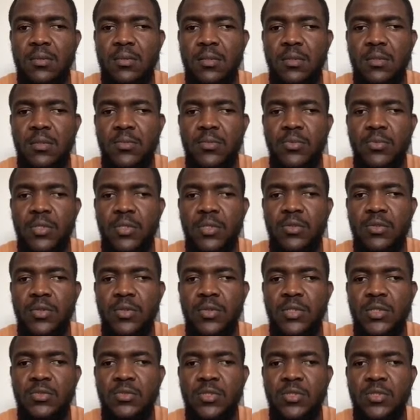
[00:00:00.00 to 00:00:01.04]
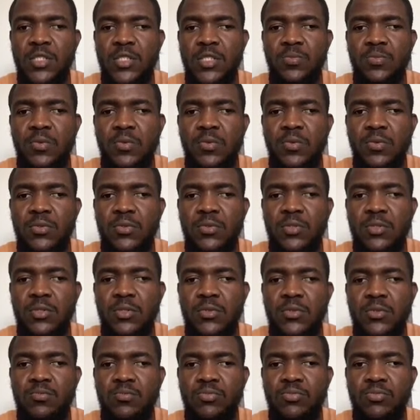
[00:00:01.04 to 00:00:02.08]
we're going to explore the
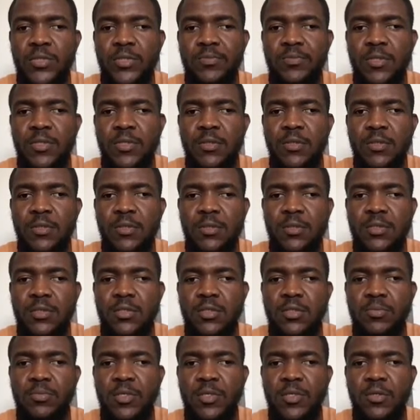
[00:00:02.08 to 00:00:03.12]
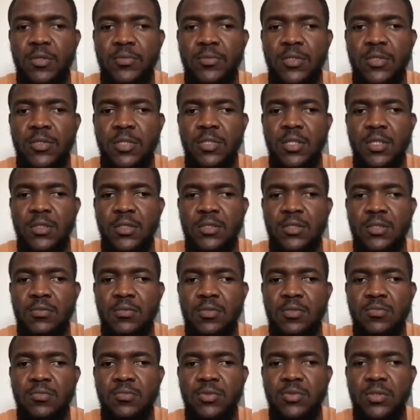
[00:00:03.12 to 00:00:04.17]
build zip command
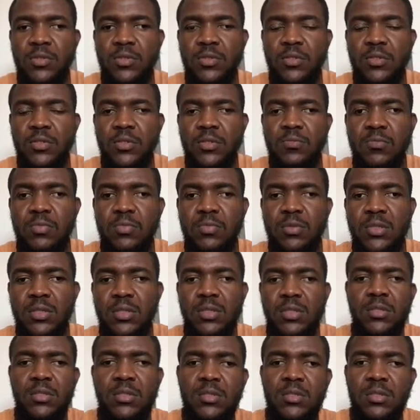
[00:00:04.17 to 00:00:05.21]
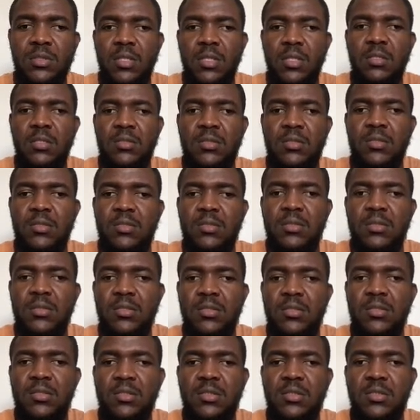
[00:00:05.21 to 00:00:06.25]
Ansible Builder build.
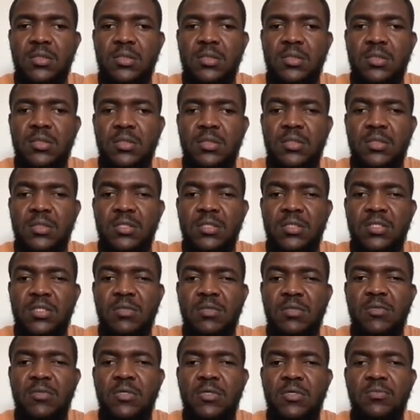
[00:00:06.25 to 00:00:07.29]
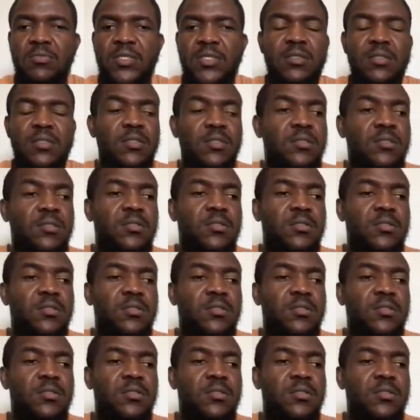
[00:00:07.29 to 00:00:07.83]
This is the same command.